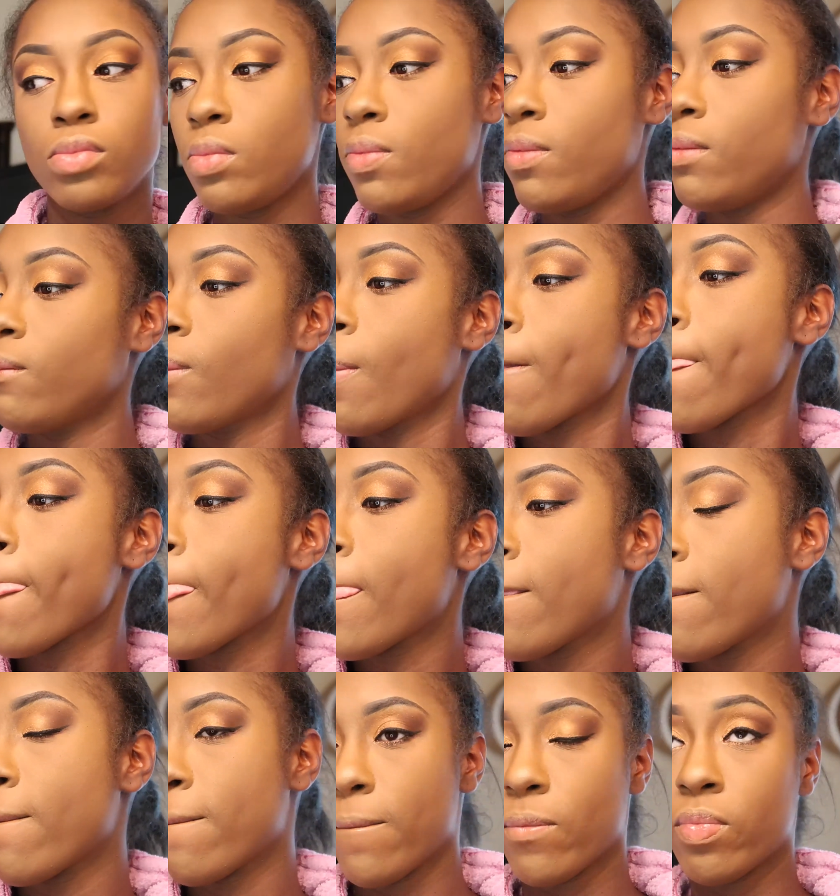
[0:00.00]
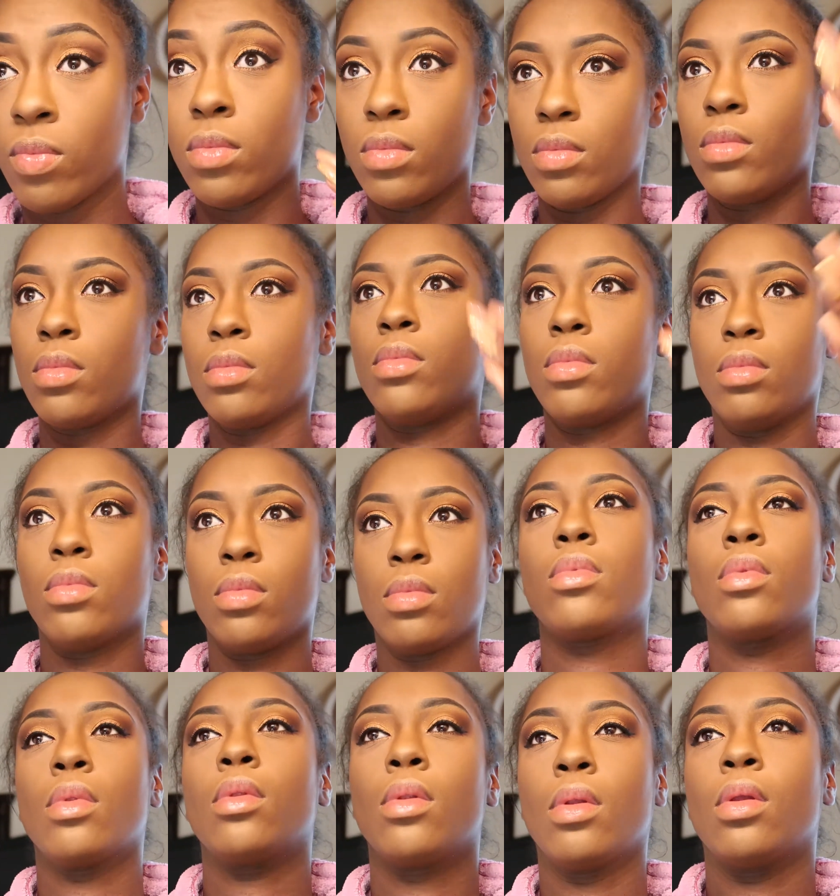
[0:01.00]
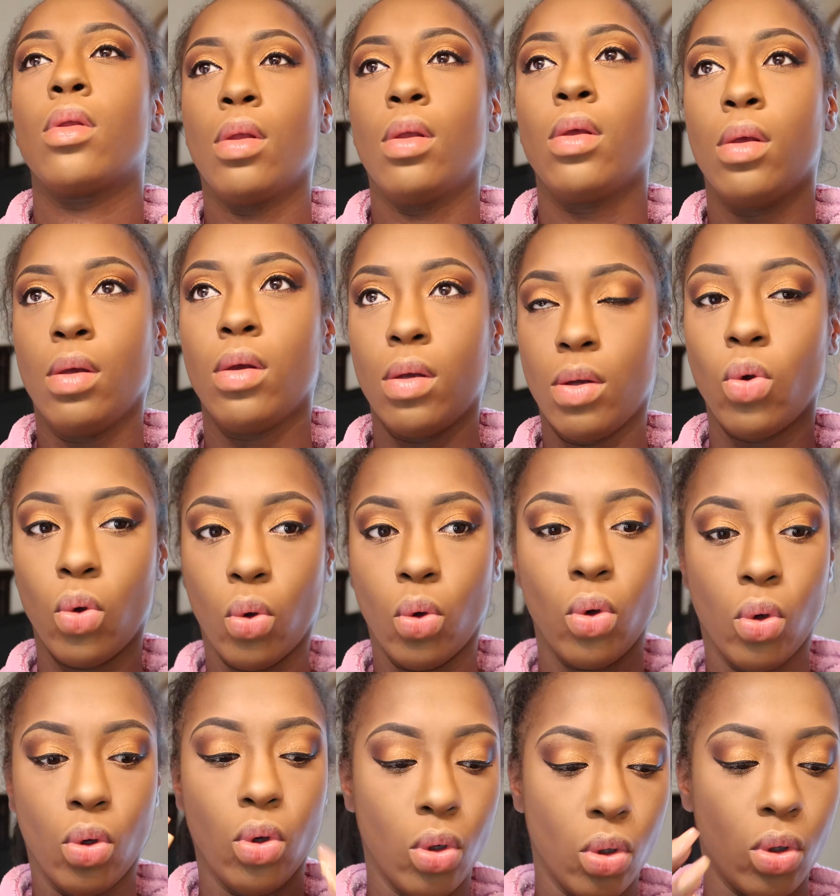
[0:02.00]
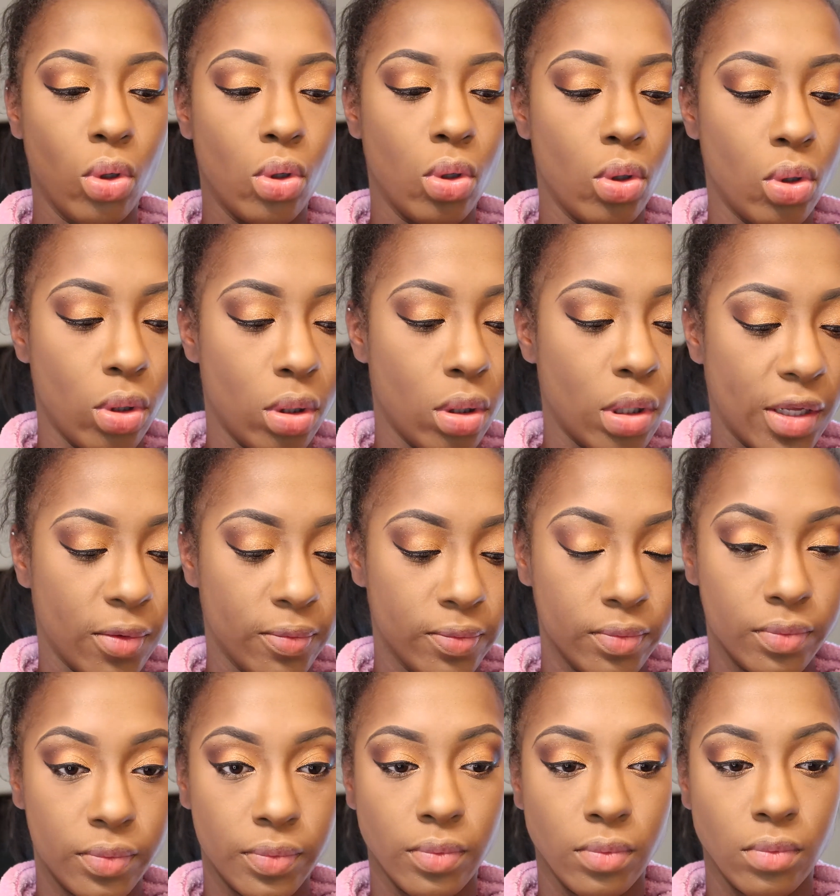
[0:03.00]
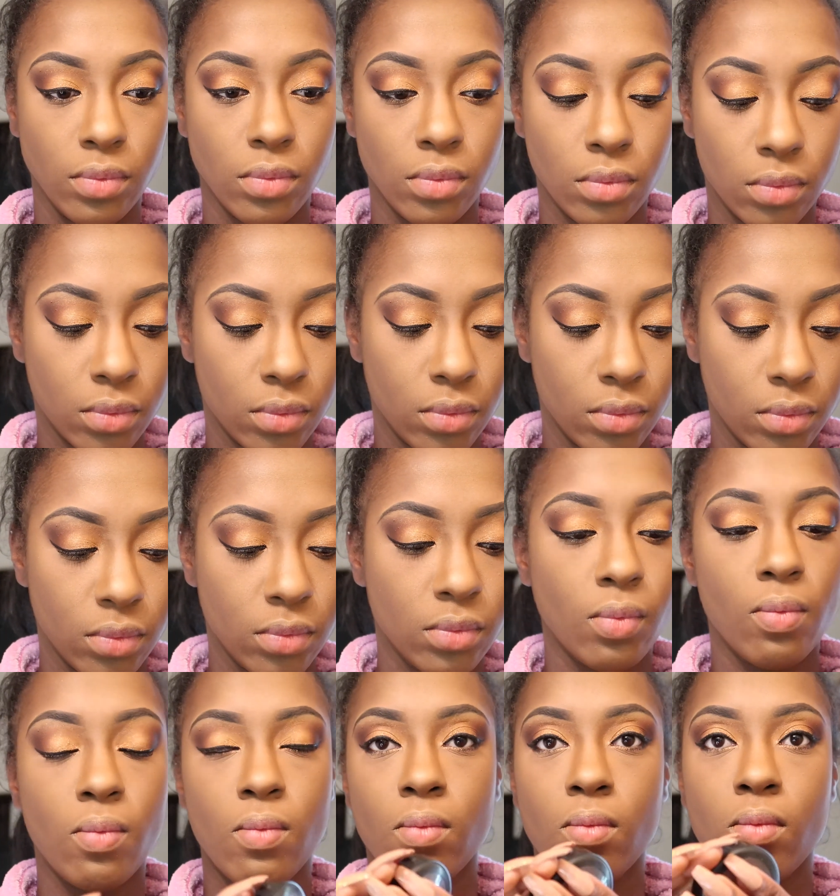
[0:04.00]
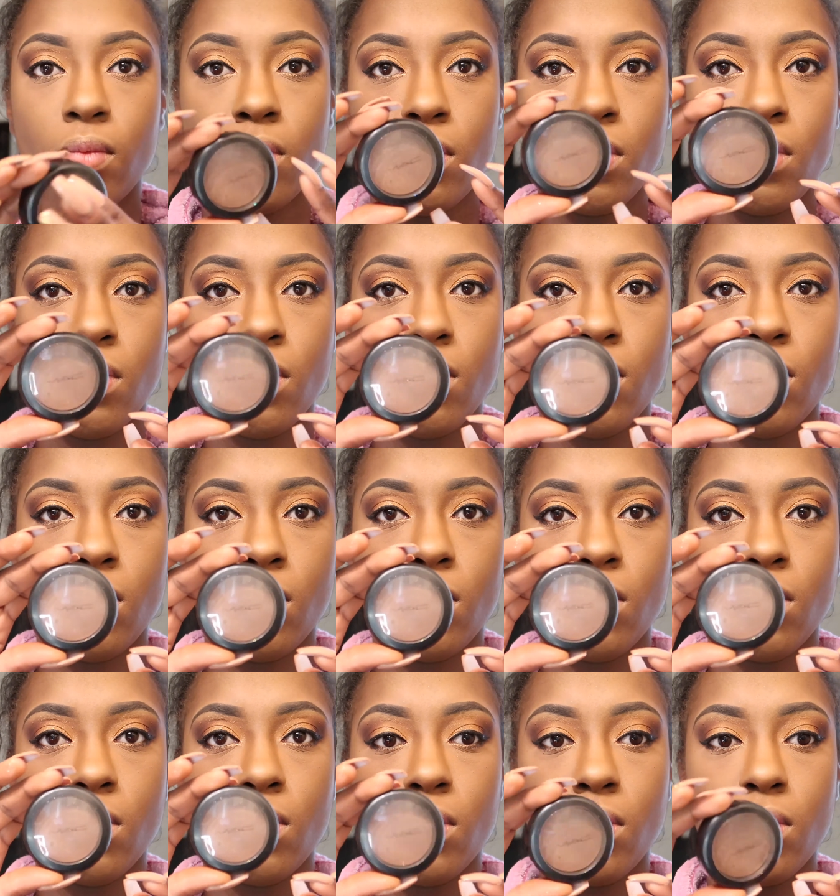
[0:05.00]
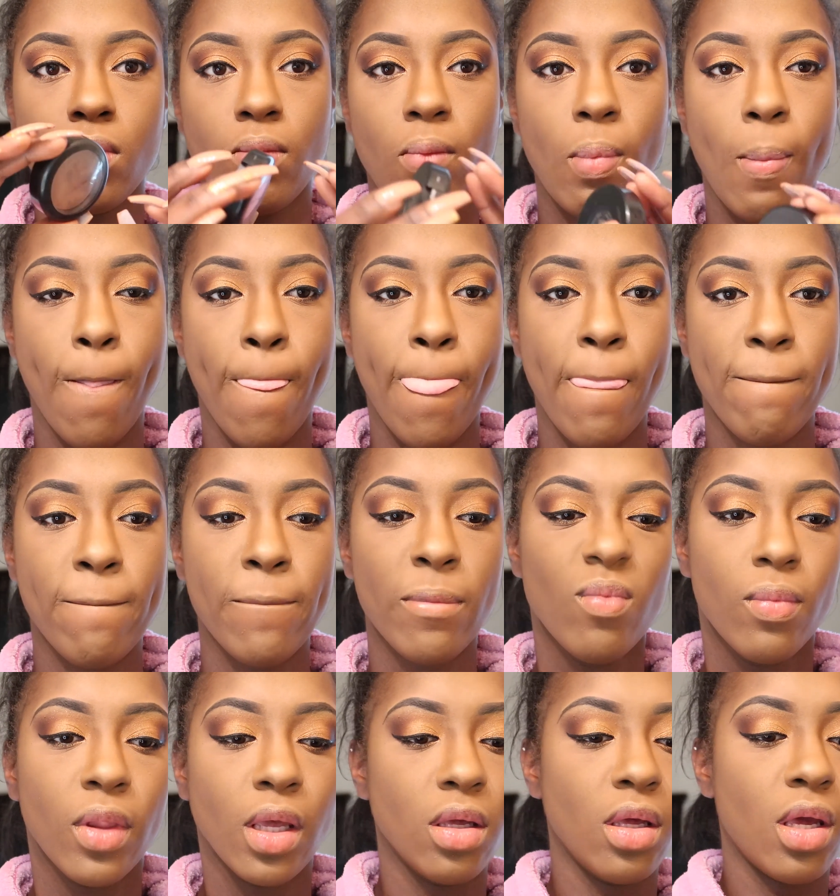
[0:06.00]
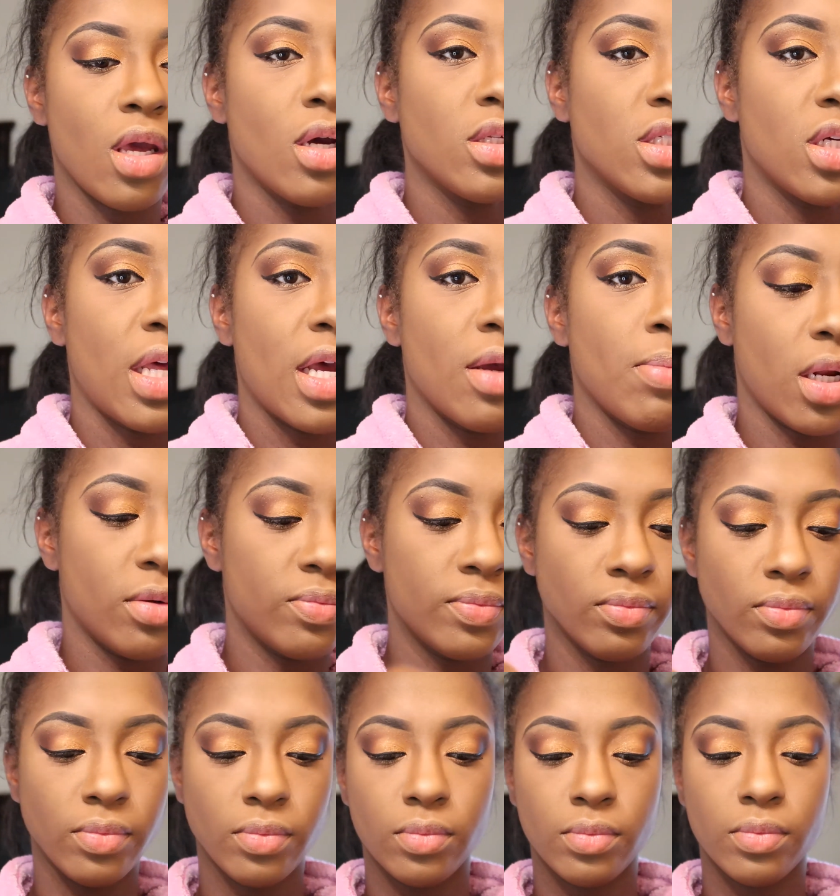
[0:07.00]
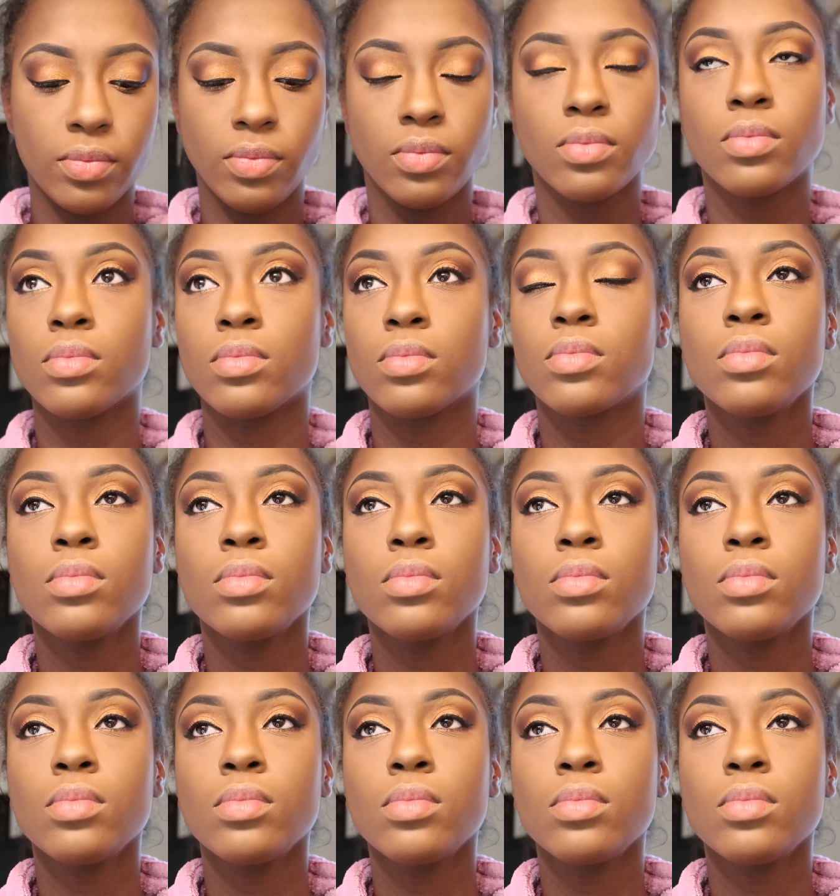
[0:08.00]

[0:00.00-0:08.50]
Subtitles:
the mascara I'm currently using is by Maybelline. It's called the Great Lash Black. Excuse my daughter in the background, you guys.